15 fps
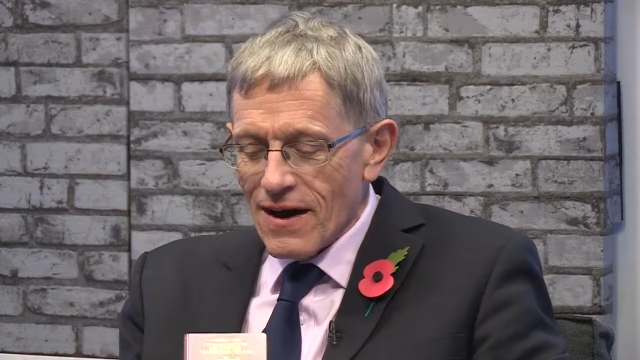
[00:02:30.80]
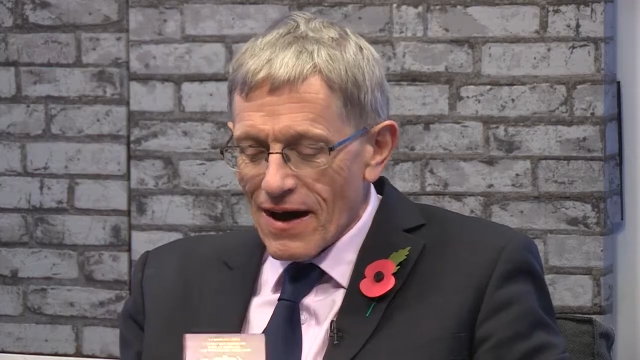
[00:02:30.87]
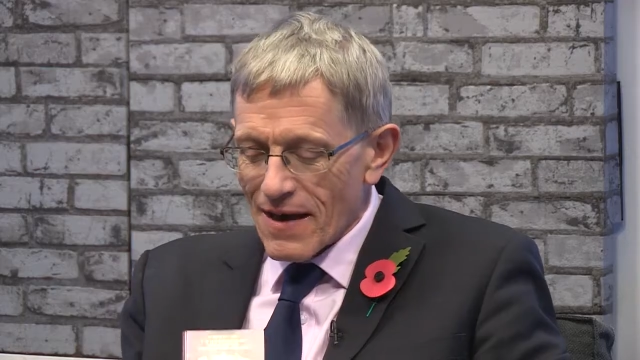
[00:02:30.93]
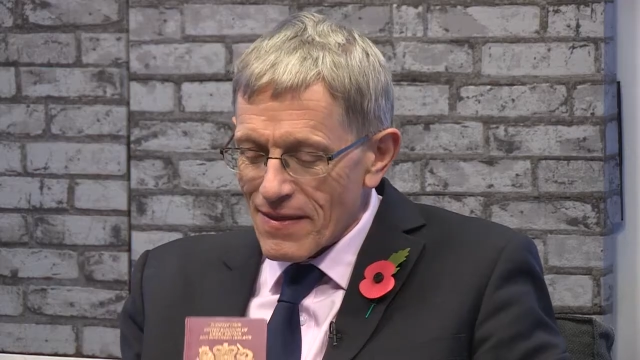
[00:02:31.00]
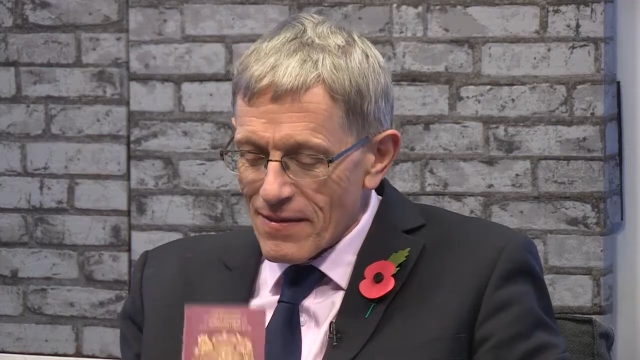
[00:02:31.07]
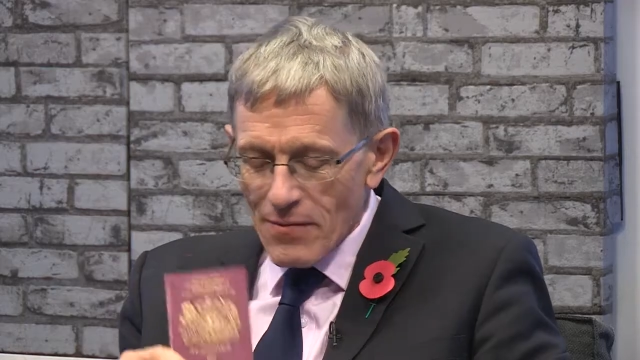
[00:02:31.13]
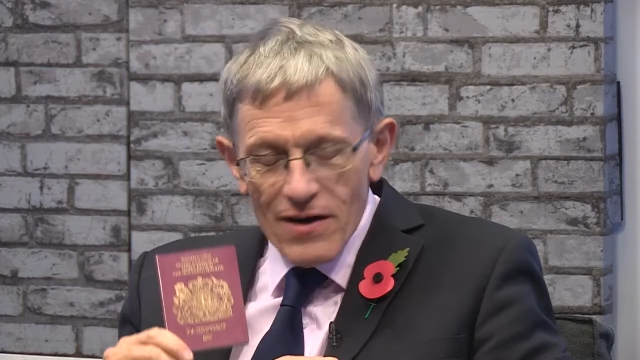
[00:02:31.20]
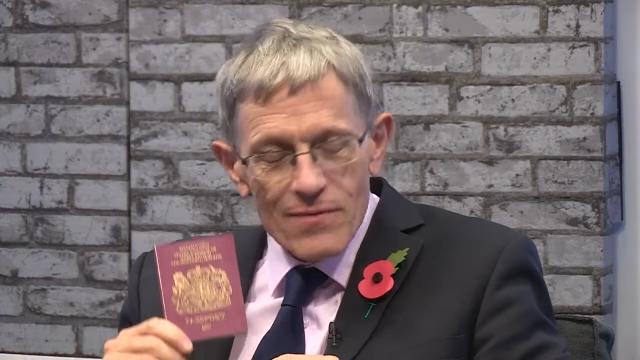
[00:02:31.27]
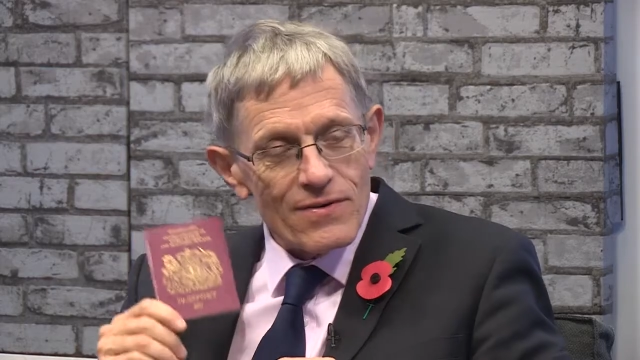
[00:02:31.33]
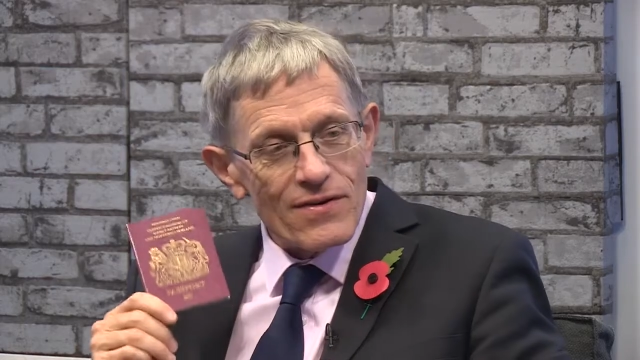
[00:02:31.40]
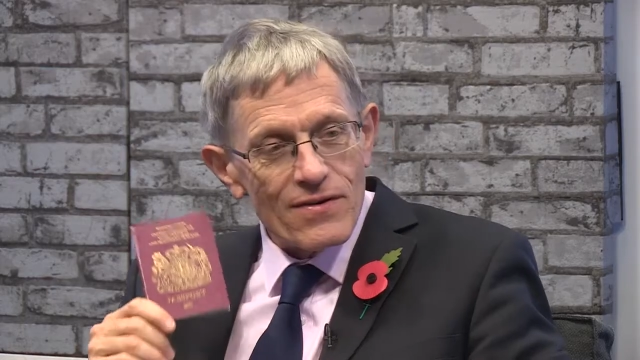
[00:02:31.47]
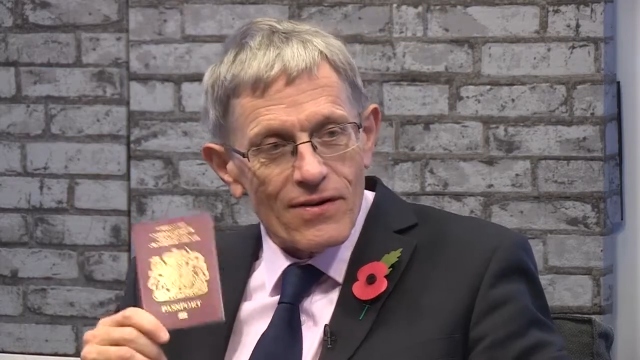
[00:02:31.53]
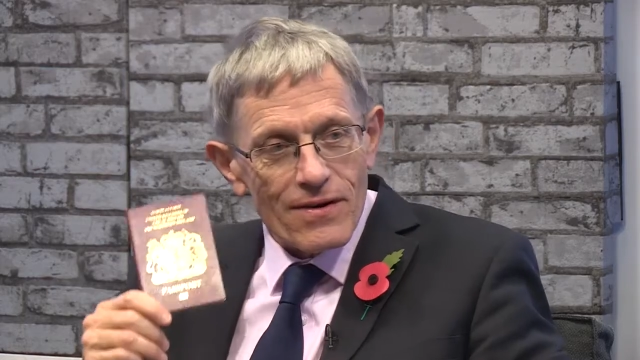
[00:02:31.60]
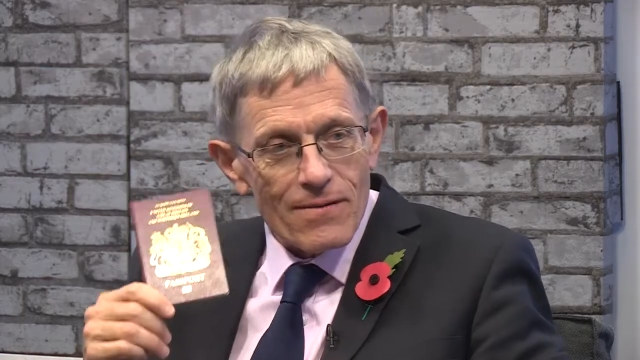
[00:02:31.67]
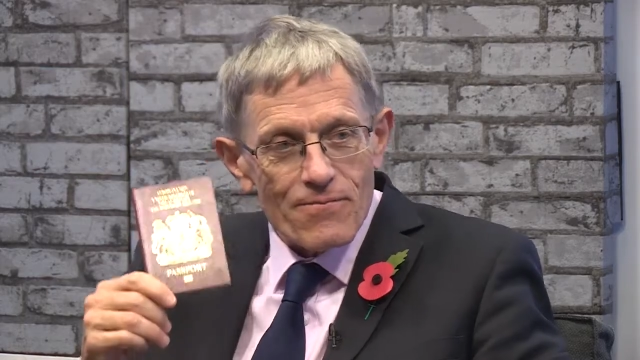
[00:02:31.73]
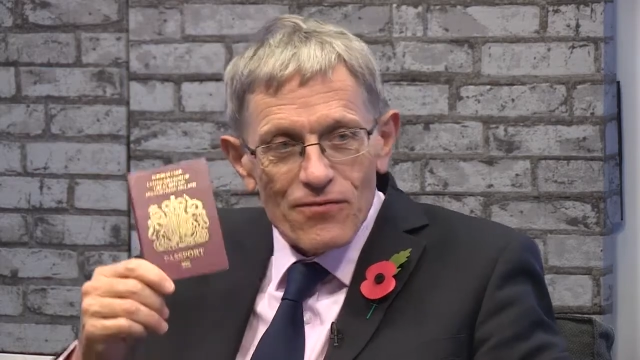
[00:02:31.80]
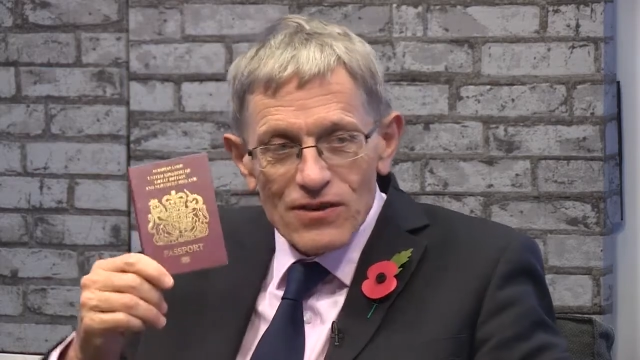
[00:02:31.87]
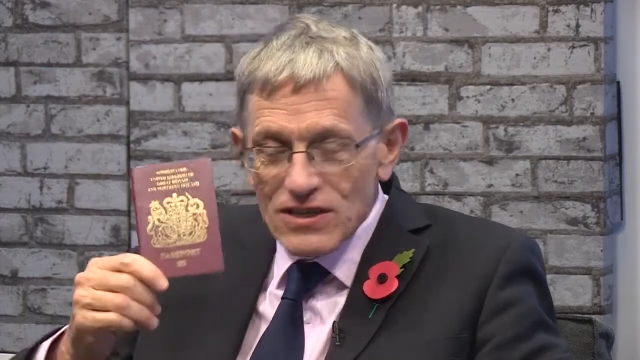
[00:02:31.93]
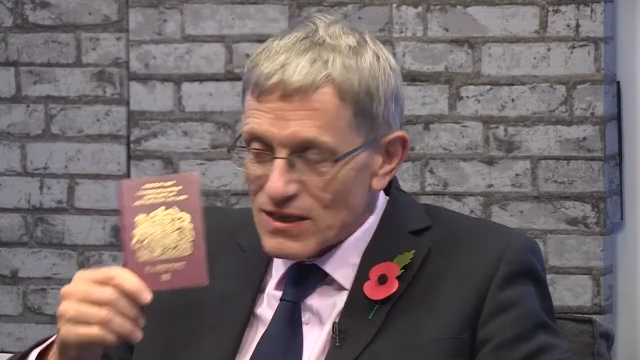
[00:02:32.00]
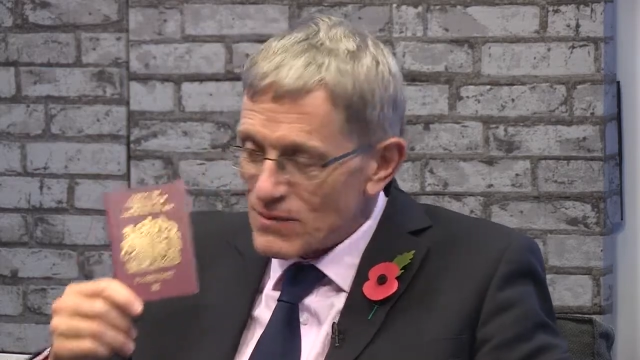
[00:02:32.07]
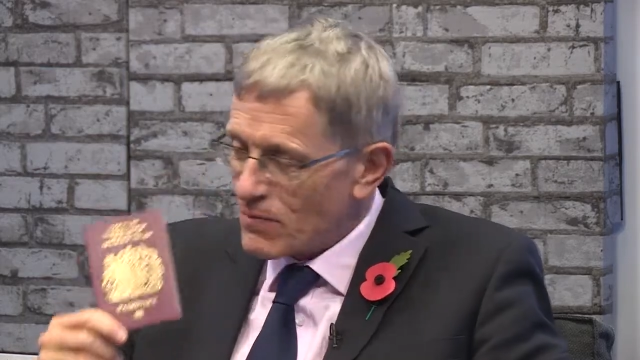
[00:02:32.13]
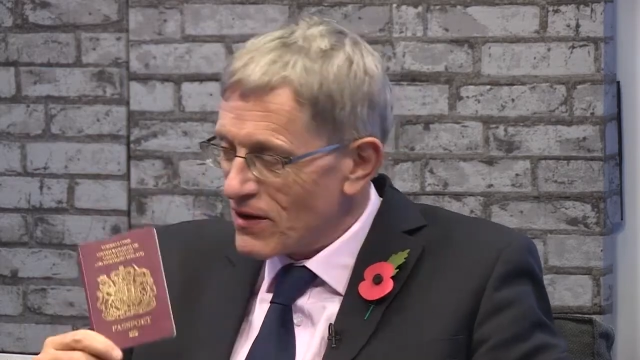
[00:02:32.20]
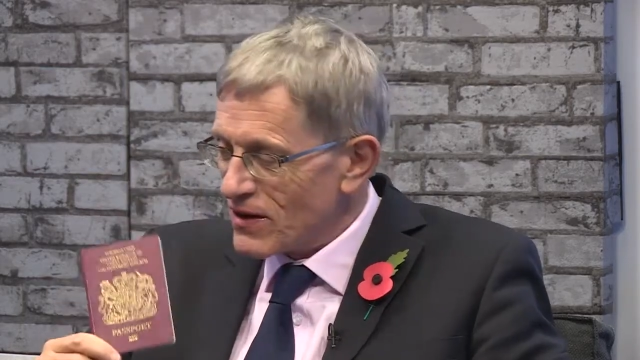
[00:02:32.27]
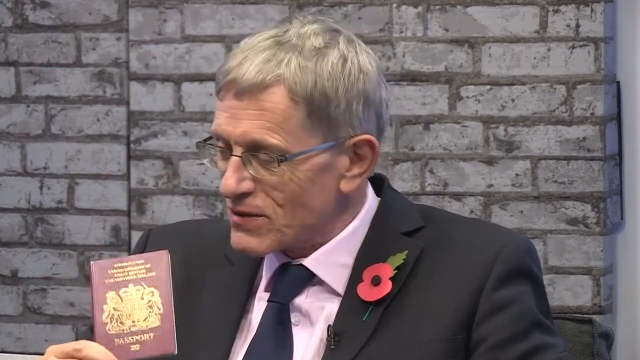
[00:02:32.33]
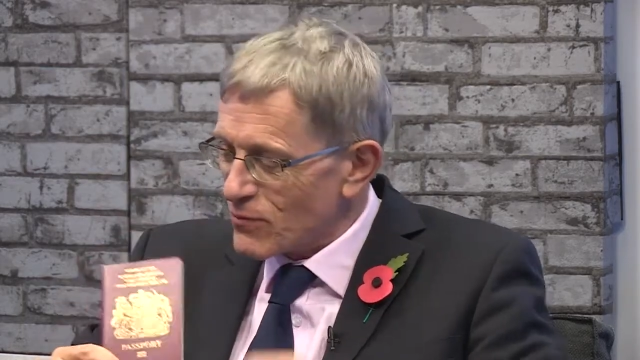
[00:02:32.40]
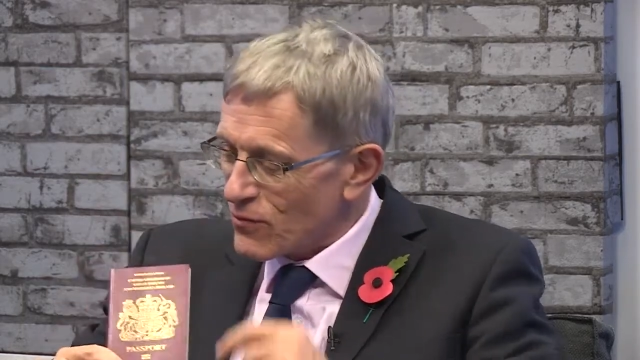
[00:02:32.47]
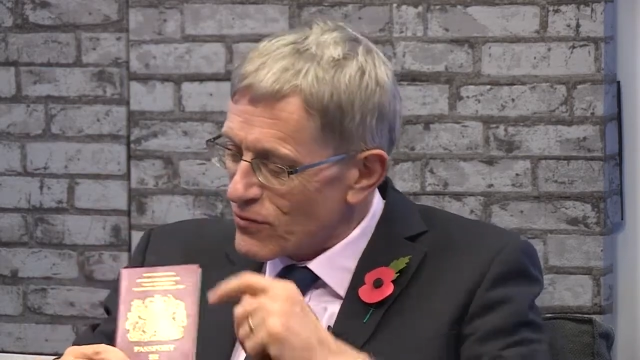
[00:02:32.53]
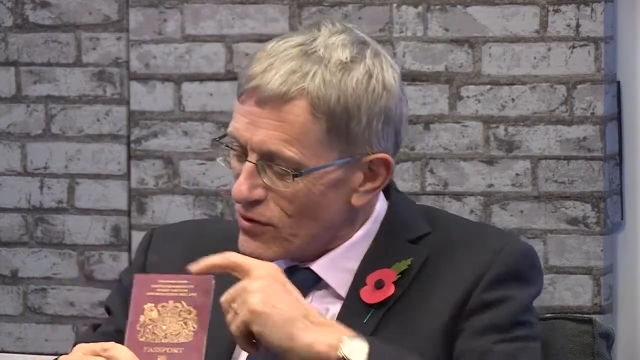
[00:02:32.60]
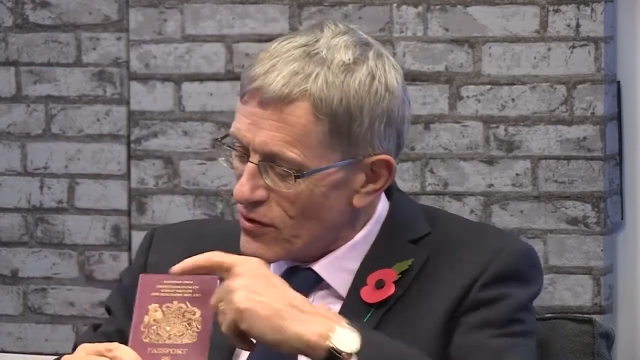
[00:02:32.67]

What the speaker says: at the moment, you've got a British passport,